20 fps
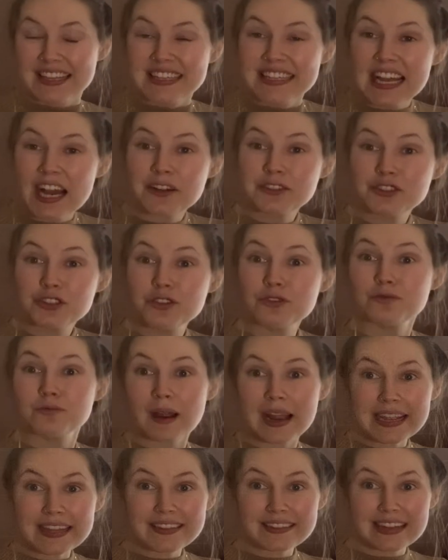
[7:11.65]
Now to
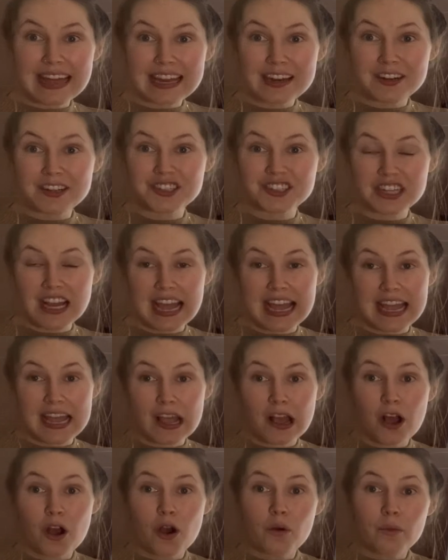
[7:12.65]
write letter
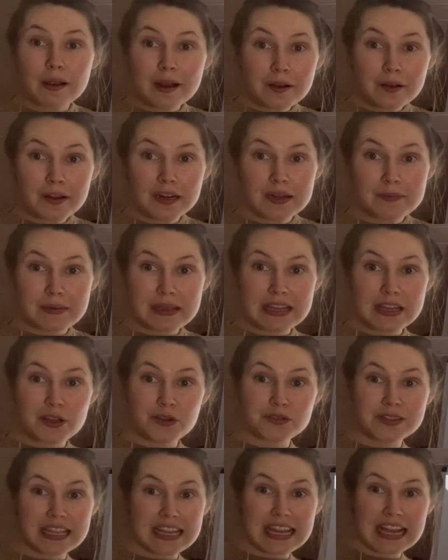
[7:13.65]
J, we're going to be
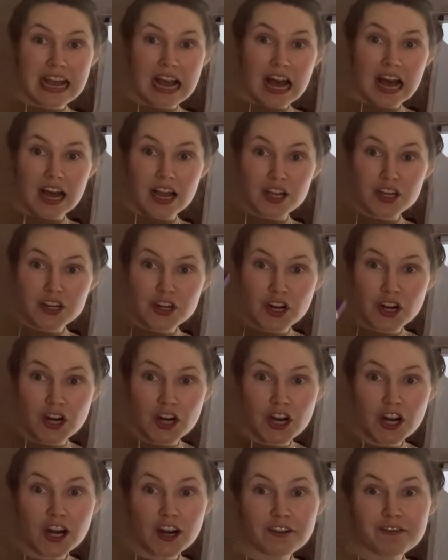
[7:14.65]
using a
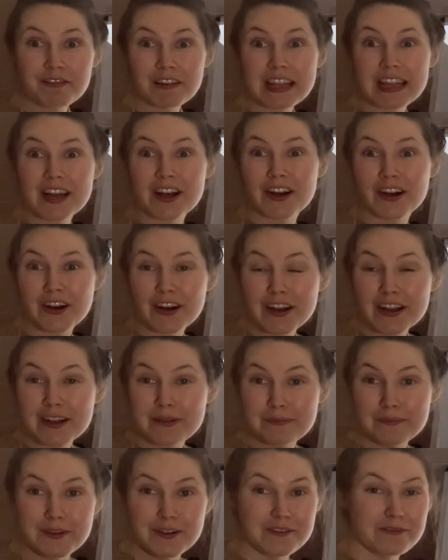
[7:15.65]
curvy
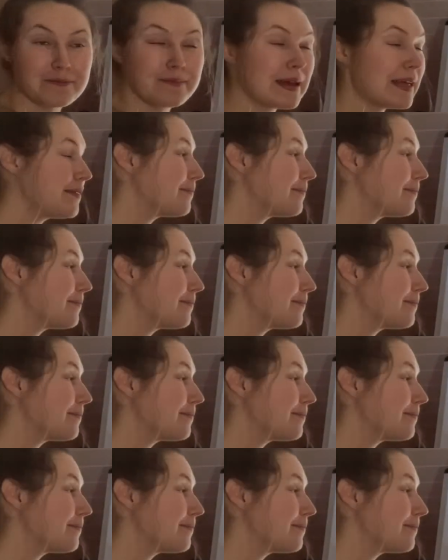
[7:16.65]
hook movement.